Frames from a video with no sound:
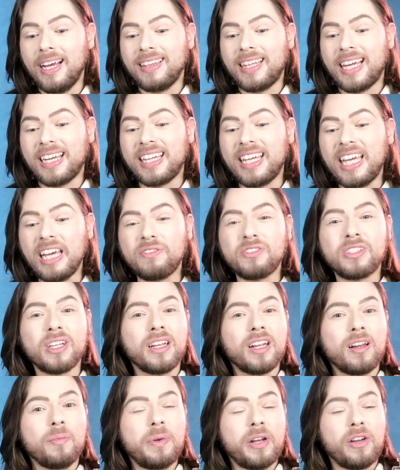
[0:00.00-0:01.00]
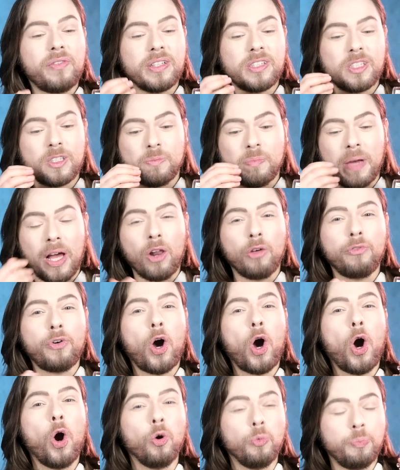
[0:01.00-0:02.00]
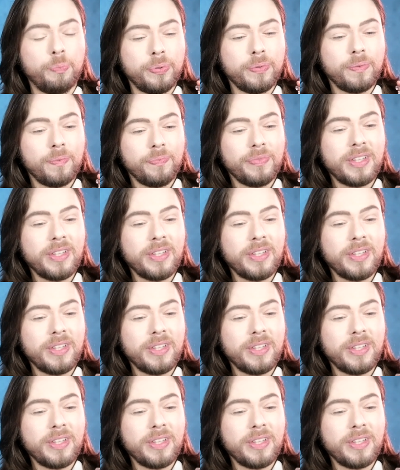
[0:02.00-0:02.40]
that gives a little bit of a smell of hope.